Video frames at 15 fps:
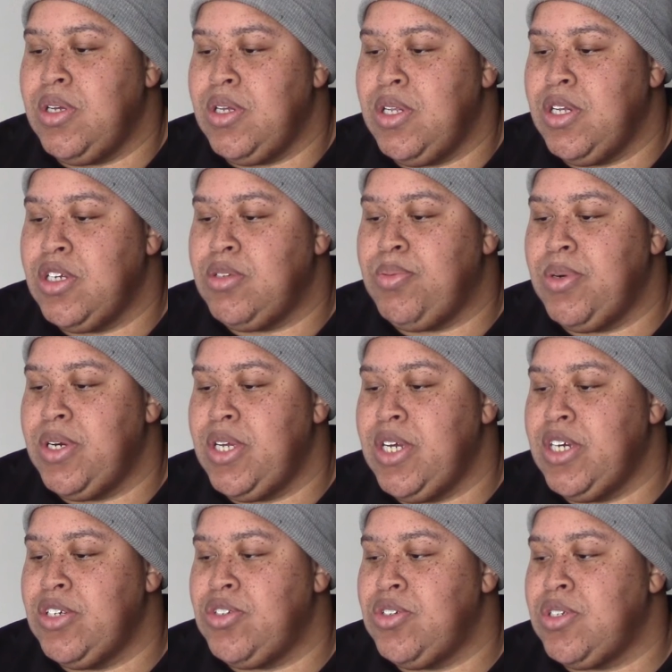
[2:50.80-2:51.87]
It looks pretty
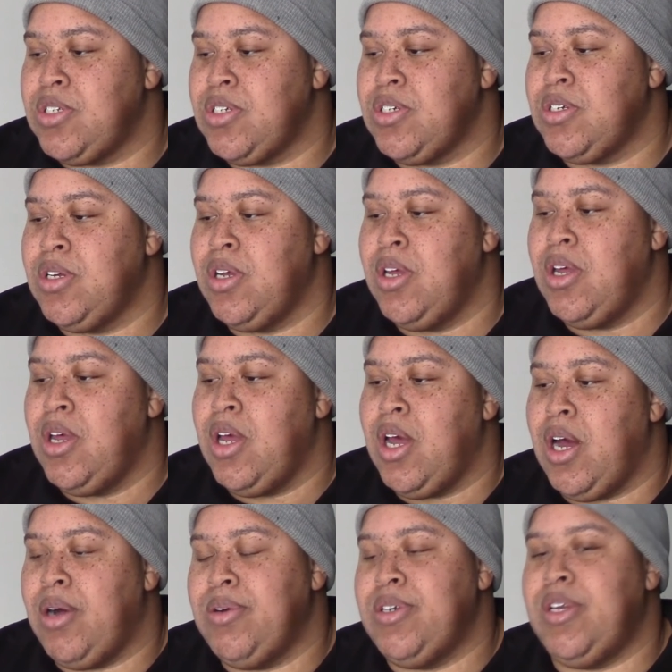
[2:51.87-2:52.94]
interesting.
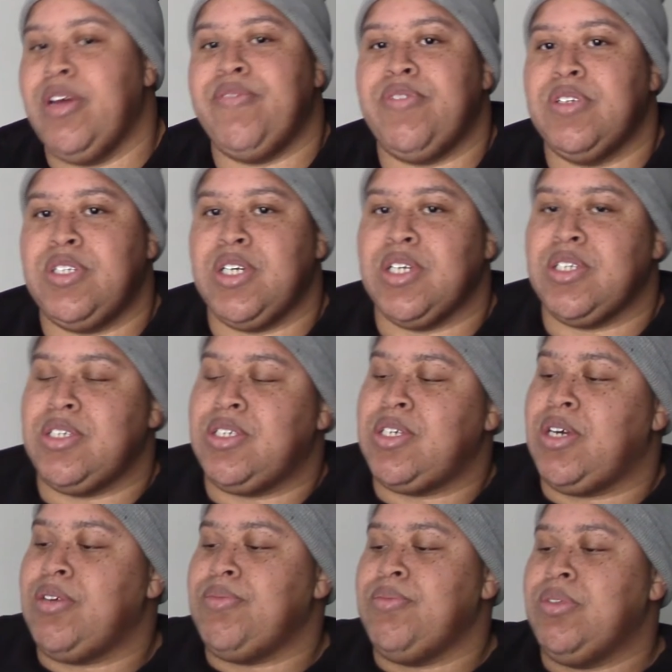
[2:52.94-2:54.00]
I would definitely check this
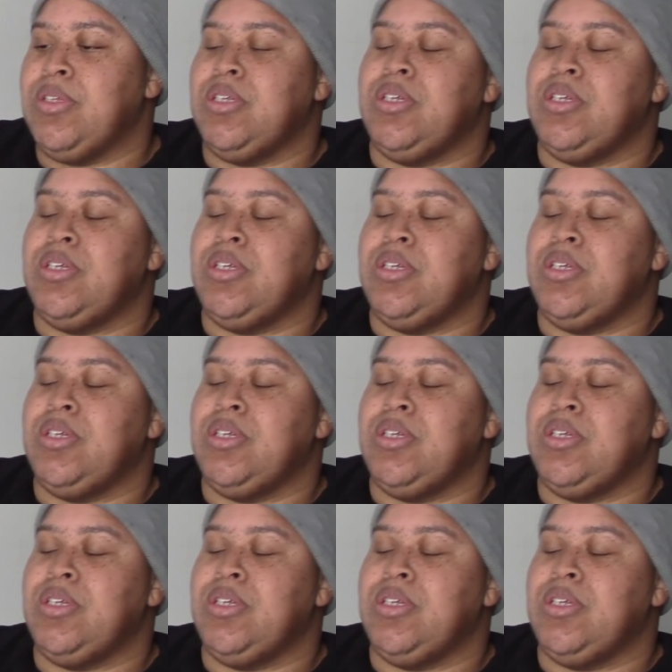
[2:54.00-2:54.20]
out.